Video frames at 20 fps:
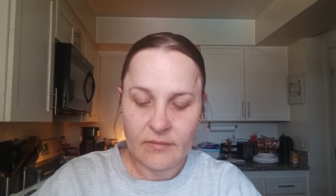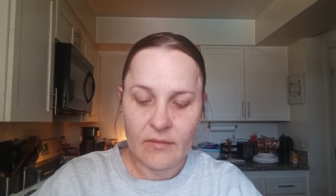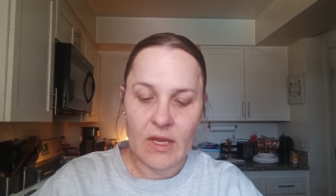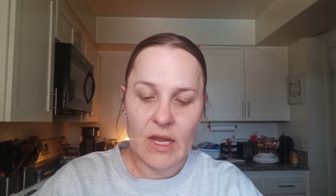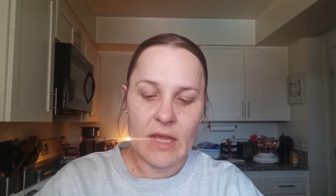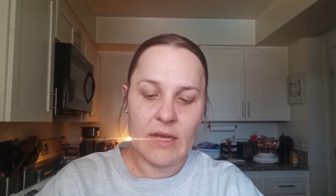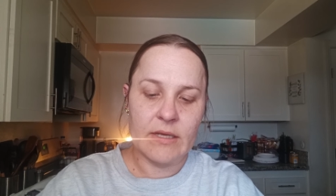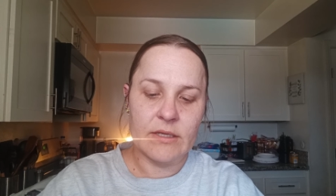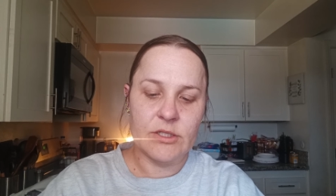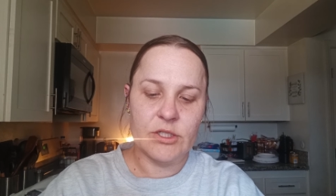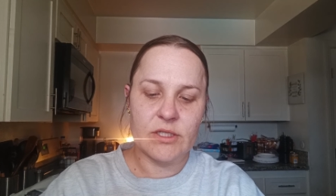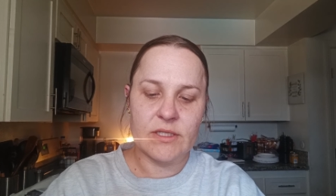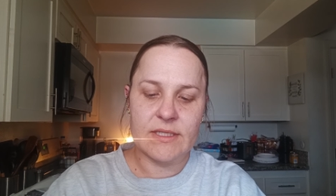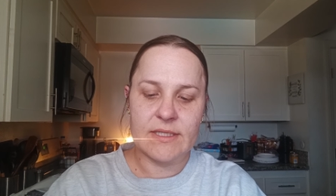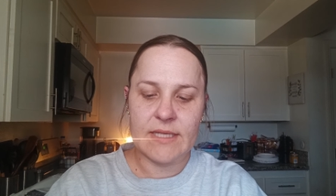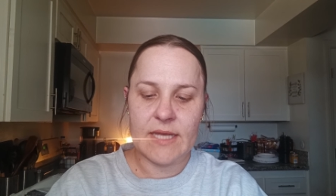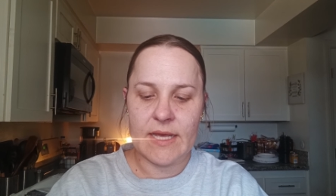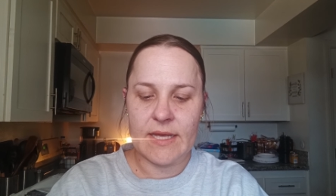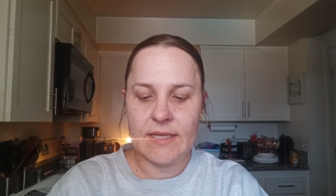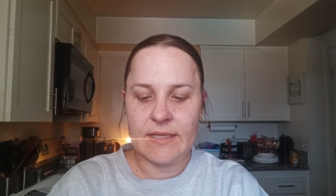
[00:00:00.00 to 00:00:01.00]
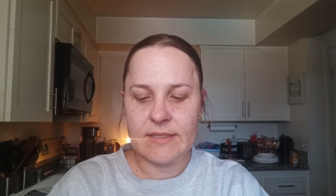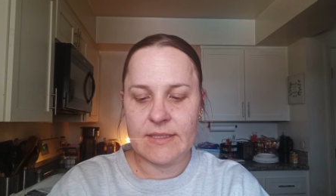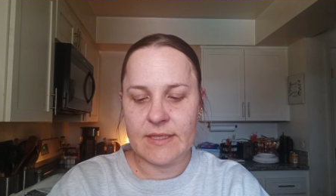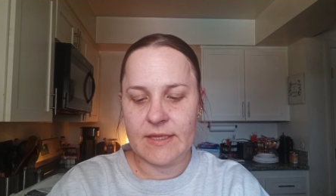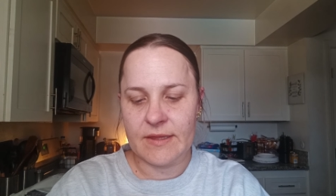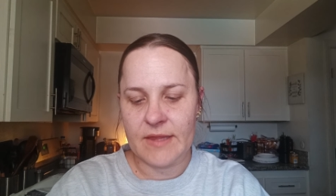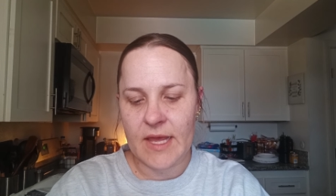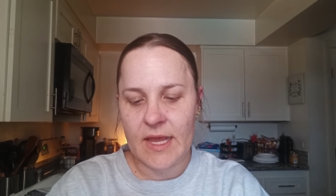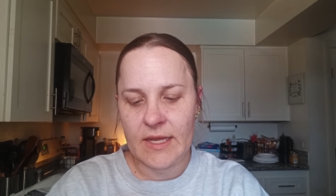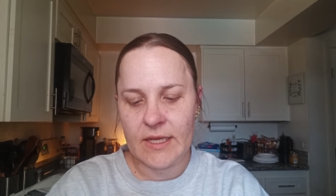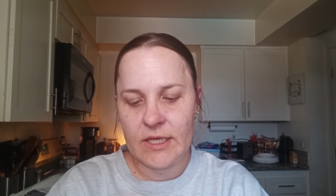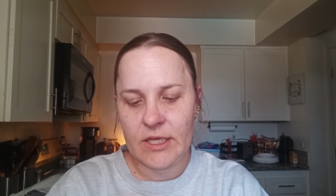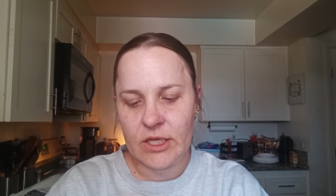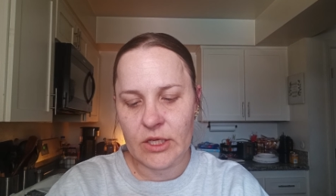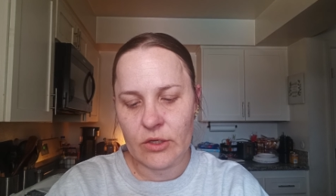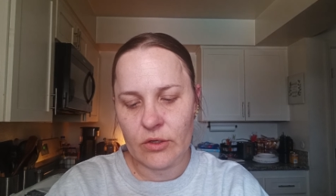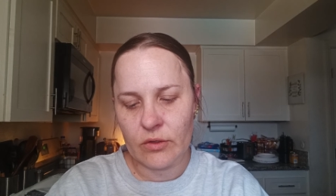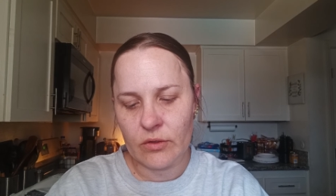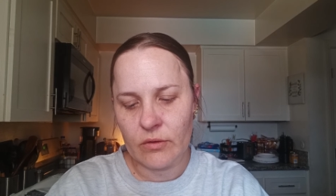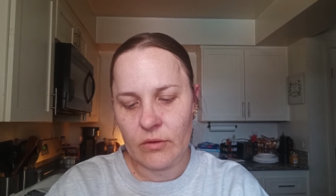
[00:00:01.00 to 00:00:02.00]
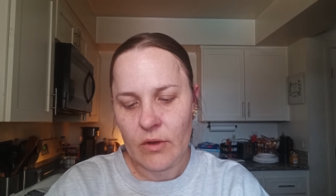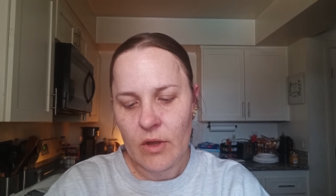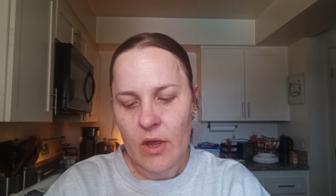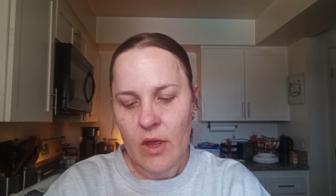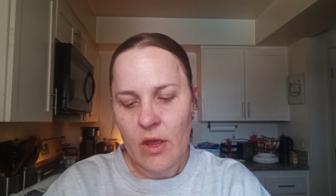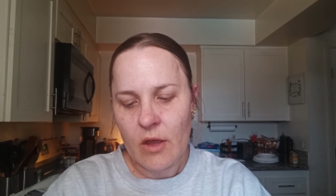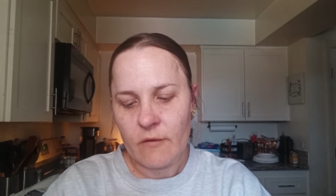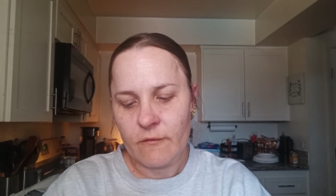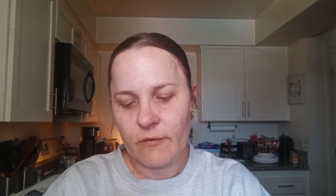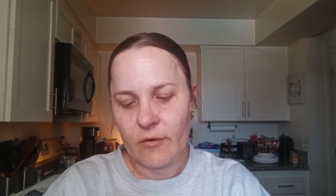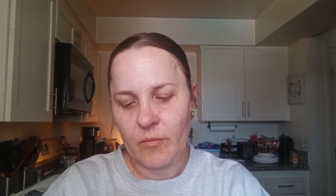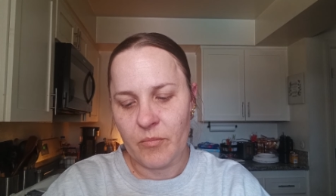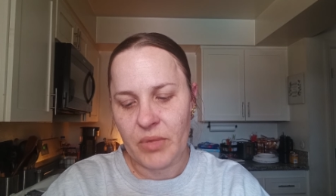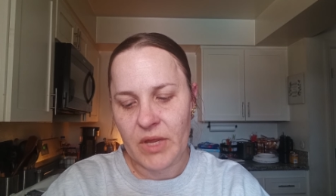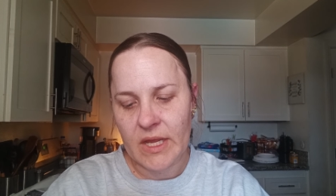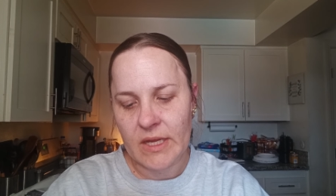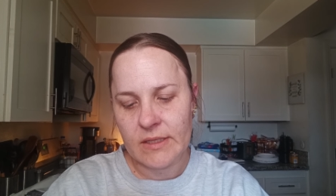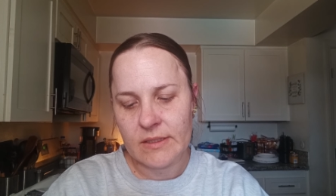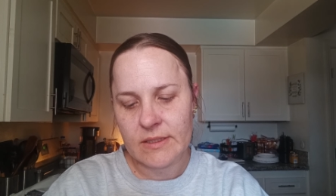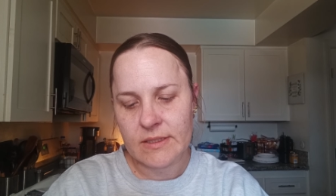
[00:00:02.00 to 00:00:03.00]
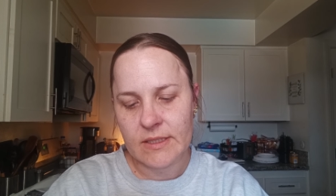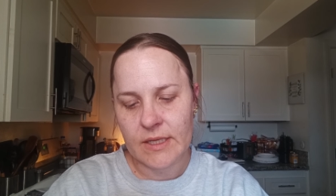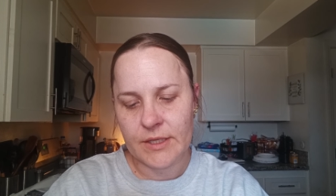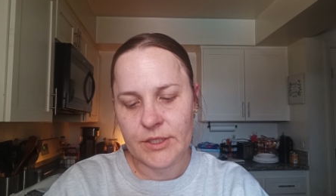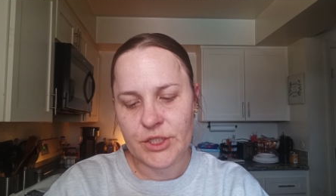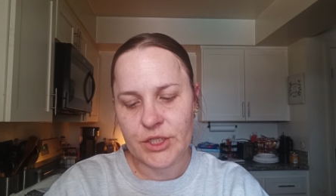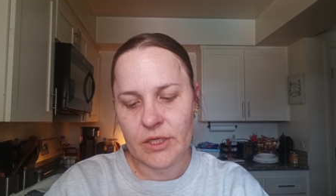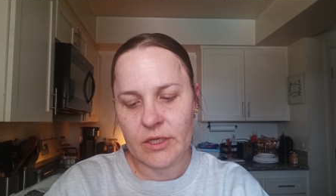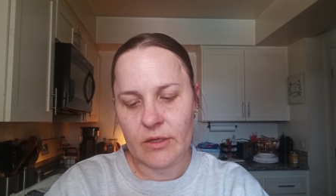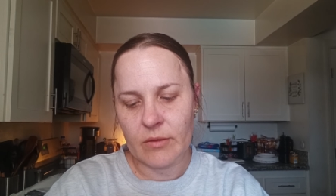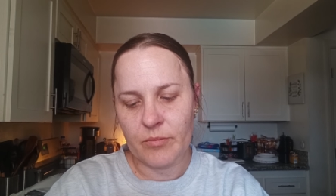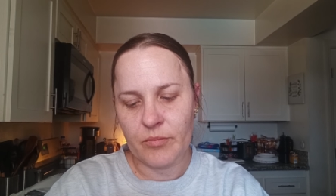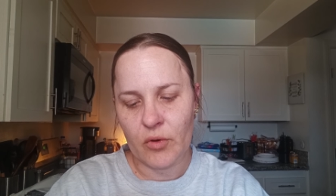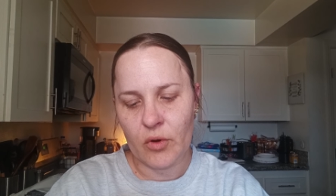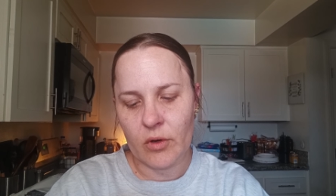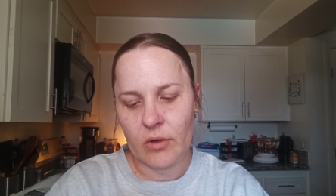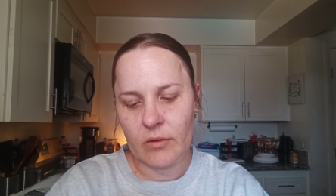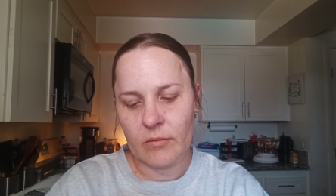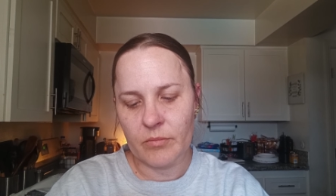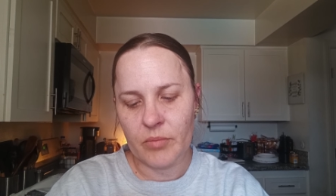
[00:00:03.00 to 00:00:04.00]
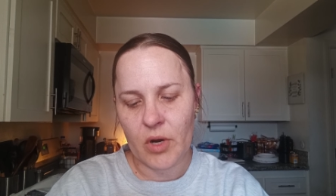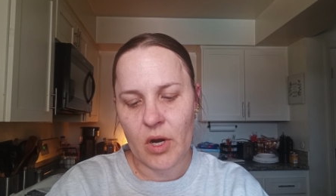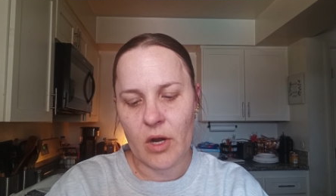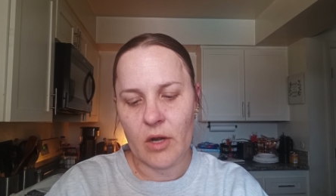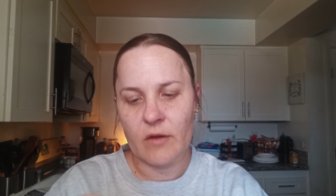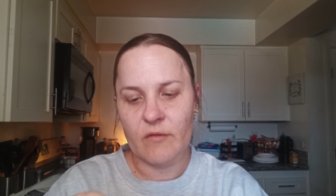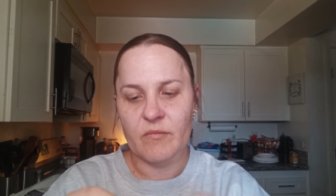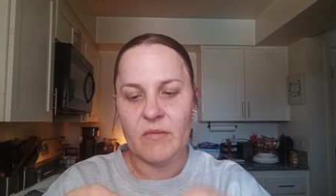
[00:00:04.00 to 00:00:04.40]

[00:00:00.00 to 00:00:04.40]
And it just says, thank you for being such an important part of